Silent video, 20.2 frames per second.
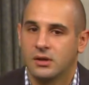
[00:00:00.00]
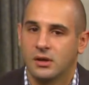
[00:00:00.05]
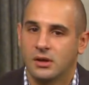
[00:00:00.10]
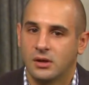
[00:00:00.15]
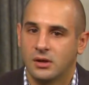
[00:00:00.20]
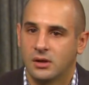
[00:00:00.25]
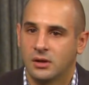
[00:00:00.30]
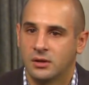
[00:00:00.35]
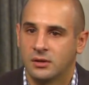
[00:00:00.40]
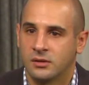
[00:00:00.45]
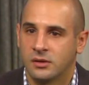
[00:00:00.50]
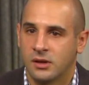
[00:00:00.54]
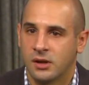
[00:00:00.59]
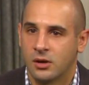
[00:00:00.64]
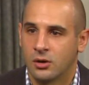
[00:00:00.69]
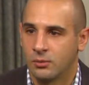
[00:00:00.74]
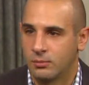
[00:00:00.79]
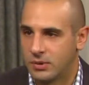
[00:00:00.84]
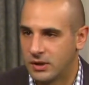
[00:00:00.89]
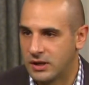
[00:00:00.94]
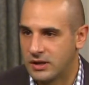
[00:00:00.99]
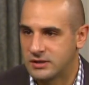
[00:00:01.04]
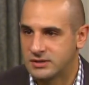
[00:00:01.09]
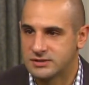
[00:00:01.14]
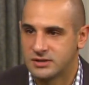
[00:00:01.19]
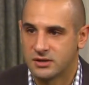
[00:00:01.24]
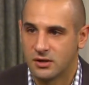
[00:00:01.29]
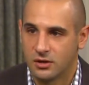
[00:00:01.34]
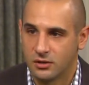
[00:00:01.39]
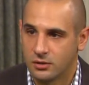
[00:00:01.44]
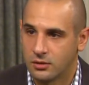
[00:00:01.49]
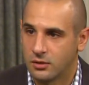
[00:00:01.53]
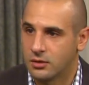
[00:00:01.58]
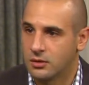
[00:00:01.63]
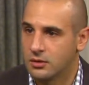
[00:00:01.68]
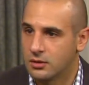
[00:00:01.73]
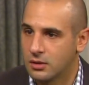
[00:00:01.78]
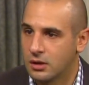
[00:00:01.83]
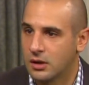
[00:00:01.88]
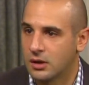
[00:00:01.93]
uh, the air base and
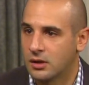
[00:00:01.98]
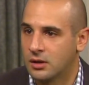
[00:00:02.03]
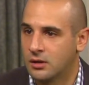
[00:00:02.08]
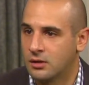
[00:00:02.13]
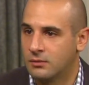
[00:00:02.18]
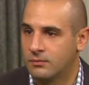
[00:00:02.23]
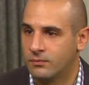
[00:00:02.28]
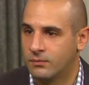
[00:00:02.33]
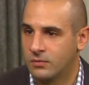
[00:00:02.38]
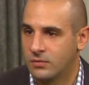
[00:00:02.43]
other um,